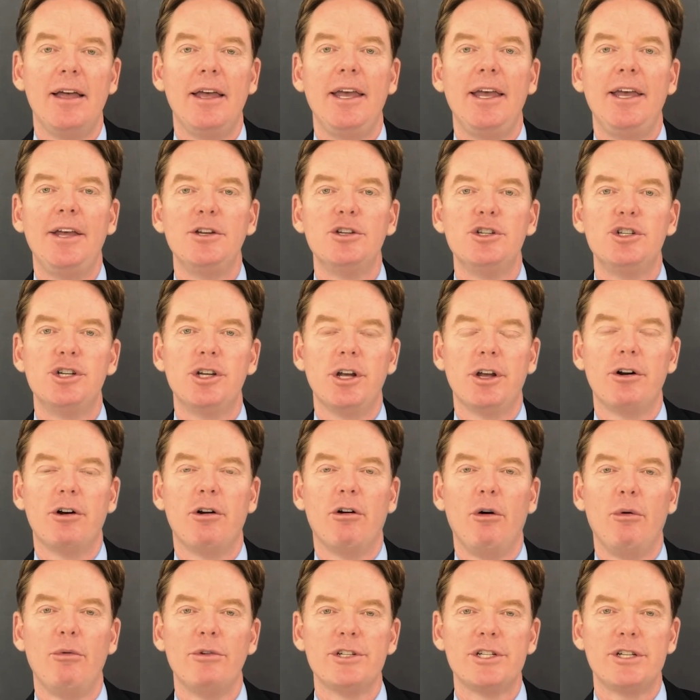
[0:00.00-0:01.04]
In
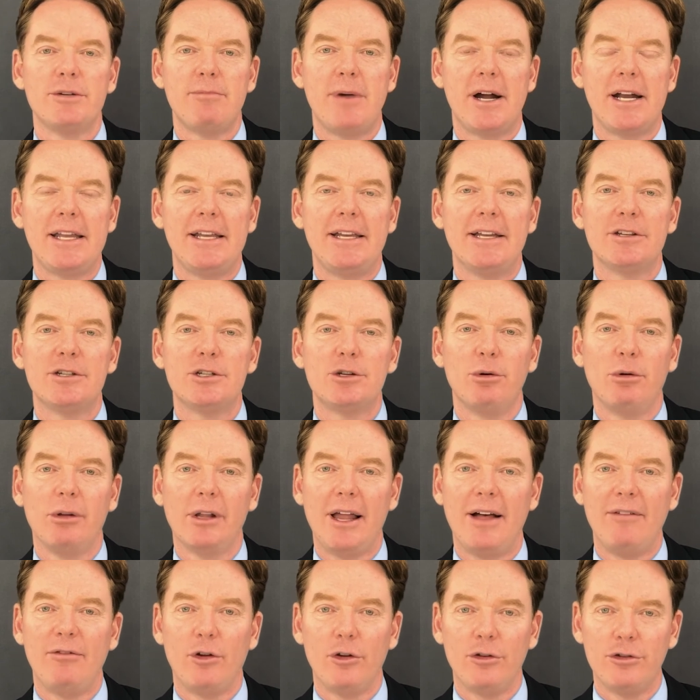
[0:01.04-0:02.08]
general, when somebody gets to a
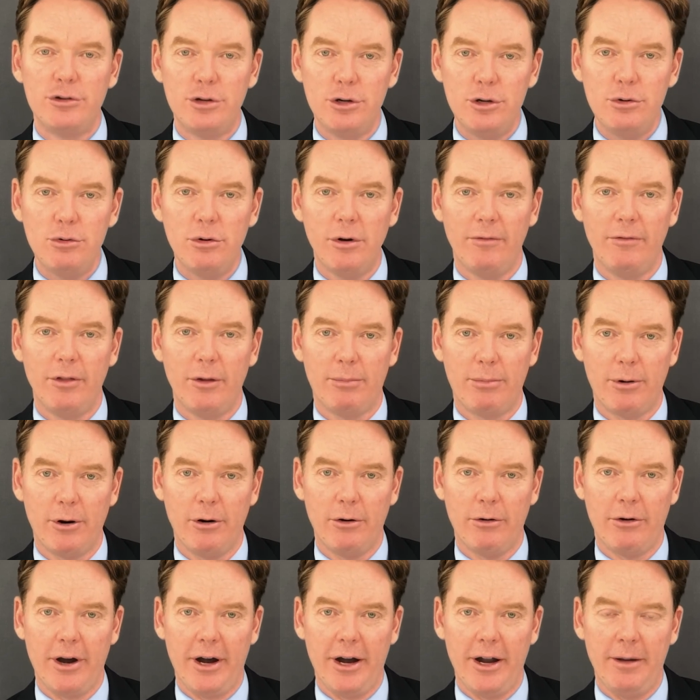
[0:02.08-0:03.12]
level 2 of the
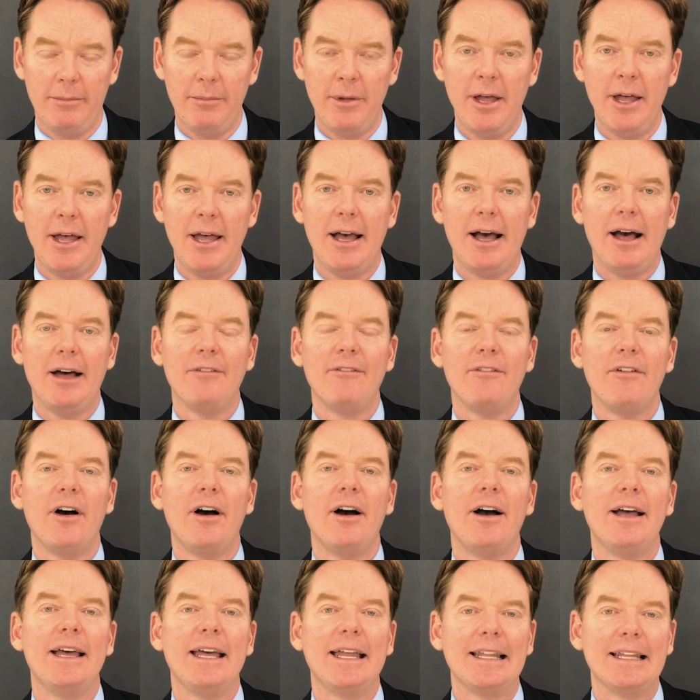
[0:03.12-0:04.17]
program, of
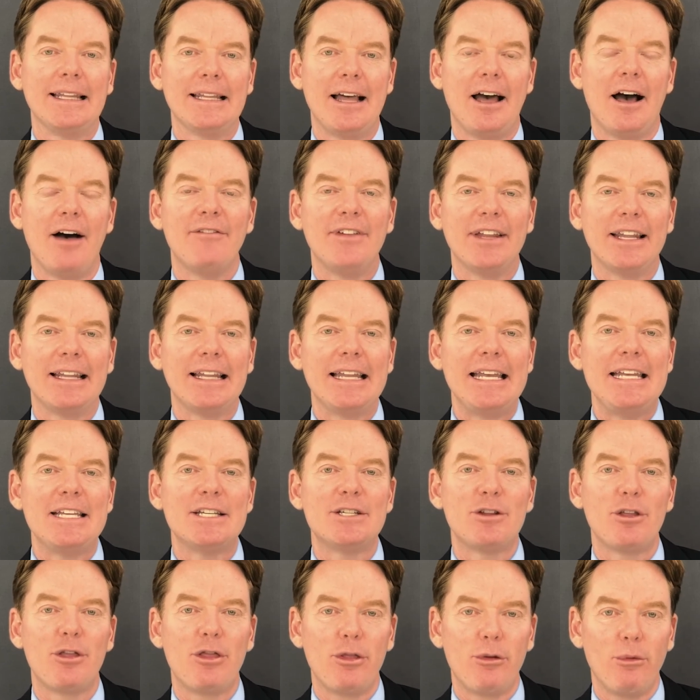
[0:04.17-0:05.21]
at
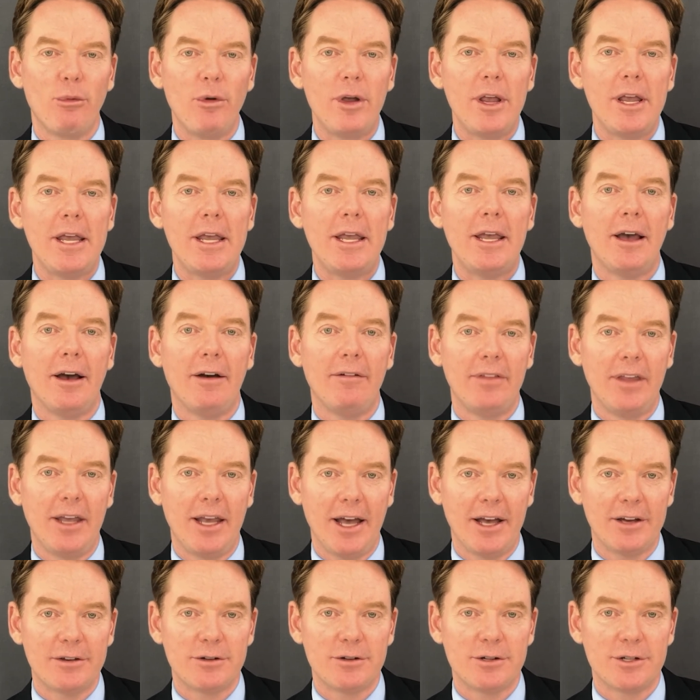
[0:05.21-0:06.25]
least 3 of the
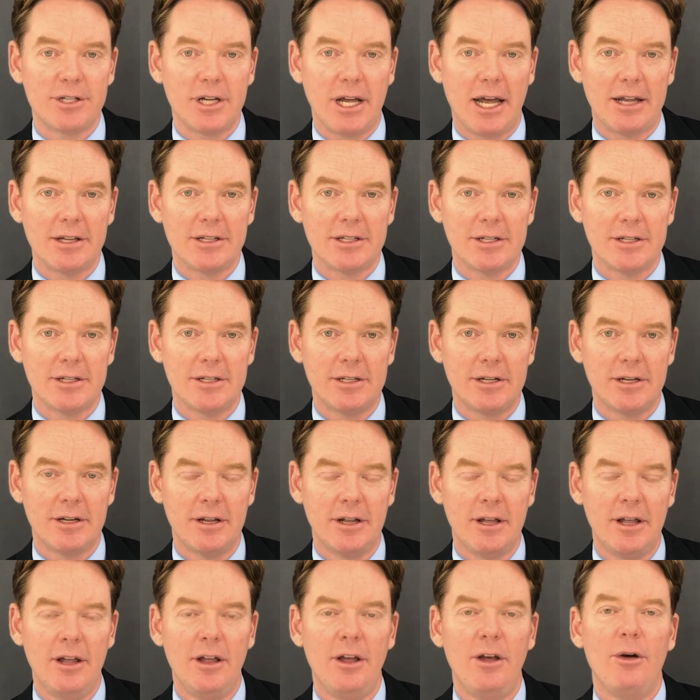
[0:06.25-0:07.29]
exercises.
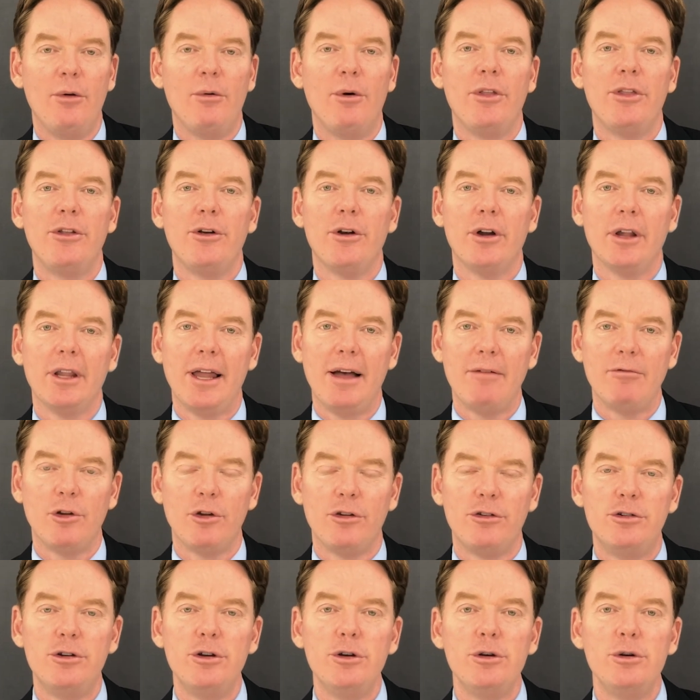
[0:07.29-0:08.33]
When you're at level
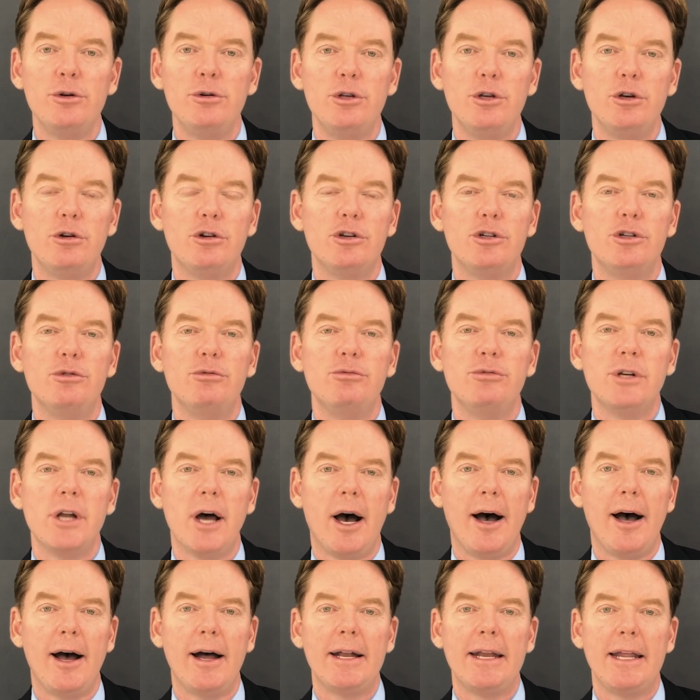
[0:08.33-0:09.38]
2, you can do
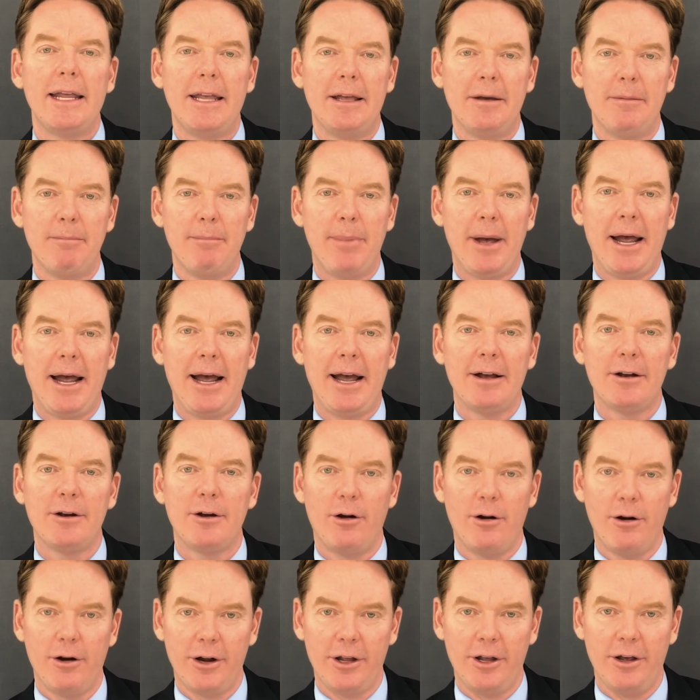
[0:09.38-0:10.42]
non-impact
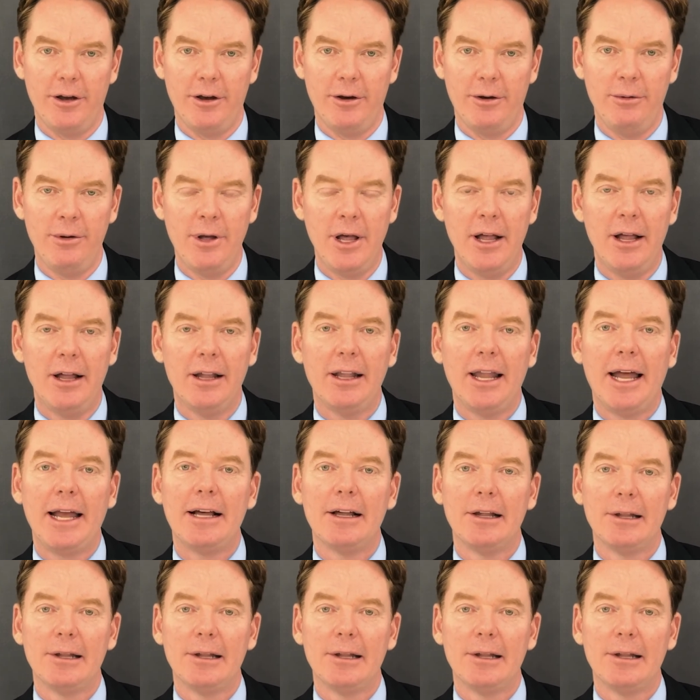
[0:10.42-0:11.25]
cardio, like